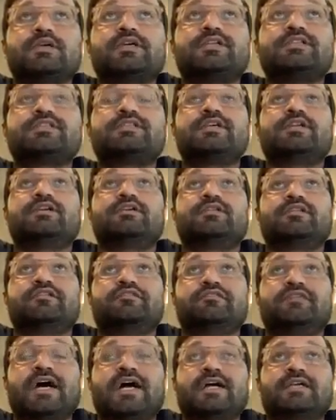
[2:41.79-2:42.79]
consider
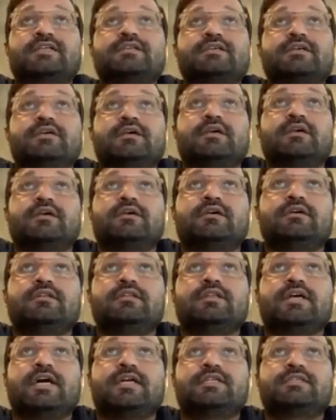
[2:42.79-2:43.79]
the fact
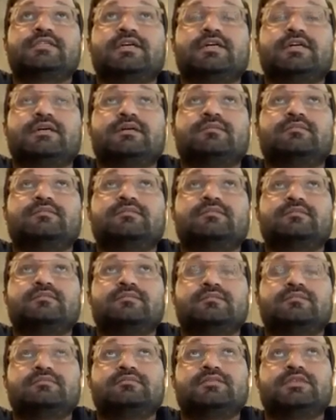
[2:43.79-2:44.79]
that,
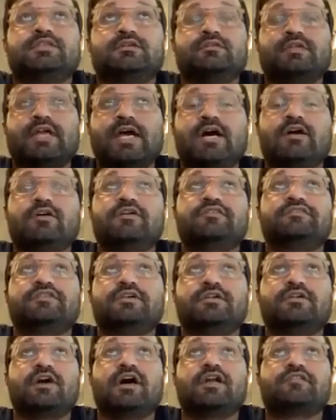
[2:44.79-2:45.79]
now if
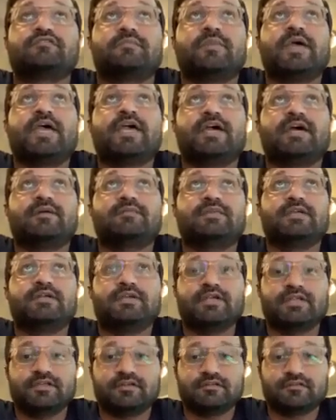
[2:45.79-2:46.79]
they're not from Ham,
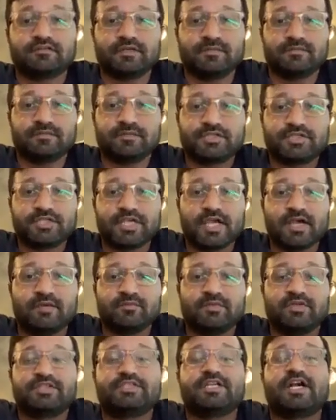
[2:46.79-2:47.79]
they're either from
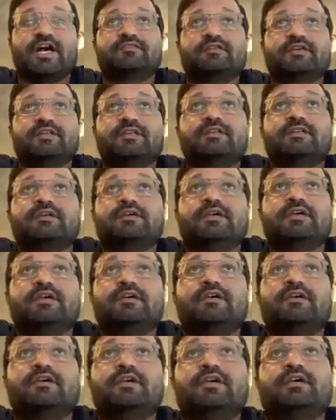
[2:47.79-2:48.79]
Shem or Japheth,
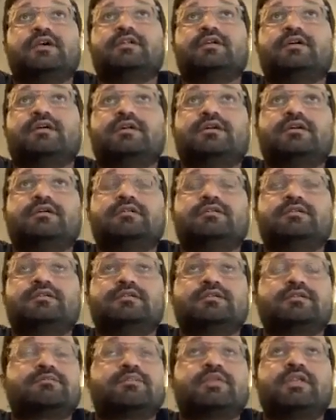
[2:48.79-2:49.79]
and
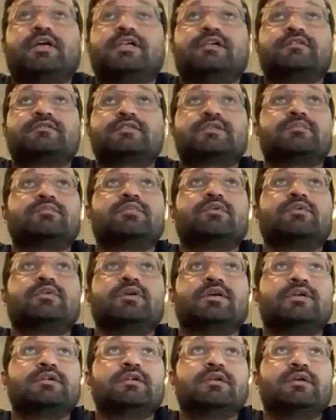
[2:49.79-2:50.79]
there's plenty of
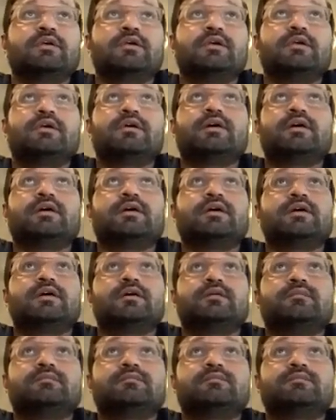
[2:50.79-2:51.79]
support
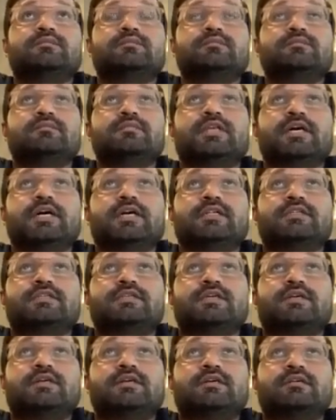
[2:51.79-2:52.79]
that
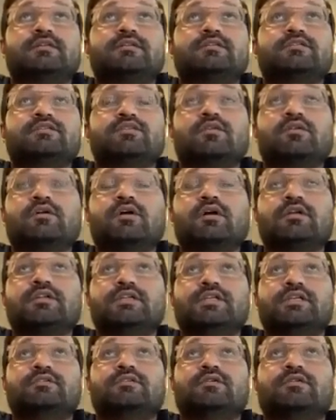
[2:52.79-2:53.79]
the so-called
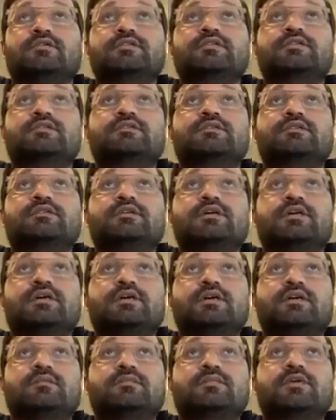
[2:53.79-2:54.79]
Negroes
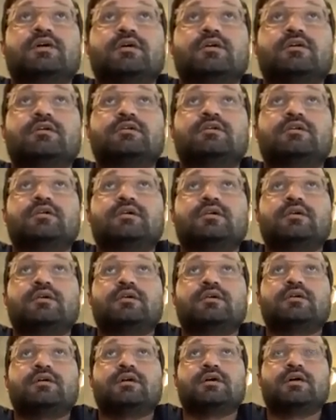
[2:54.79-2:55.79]
are
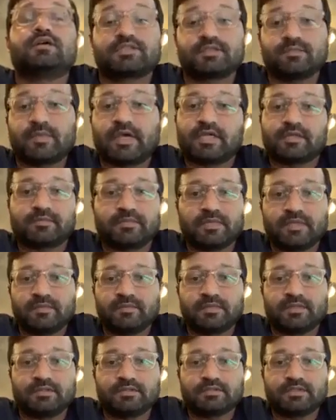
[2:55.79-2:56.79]
Shemitic
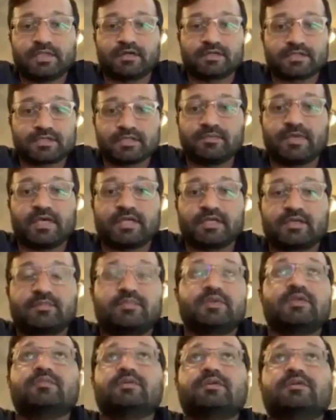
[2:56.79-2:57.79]
people. They are
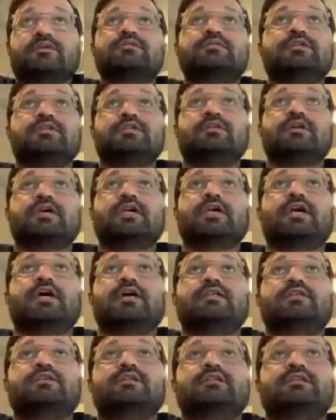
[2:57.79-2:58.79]
Semitic people.
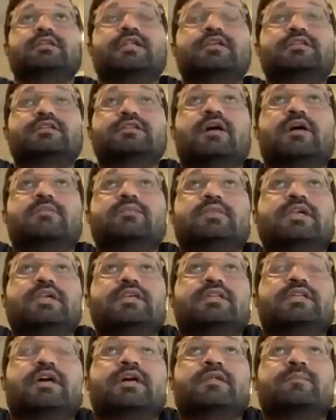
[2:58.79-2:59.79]
Again, that does not
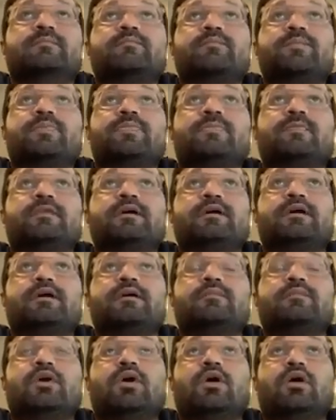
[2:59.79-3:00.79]
mean that
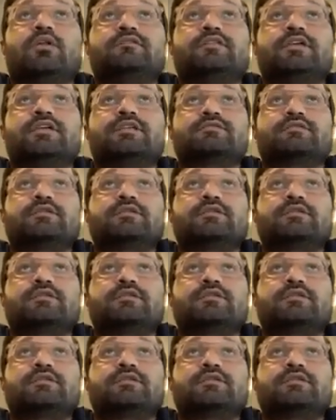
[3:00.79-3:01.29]
all of the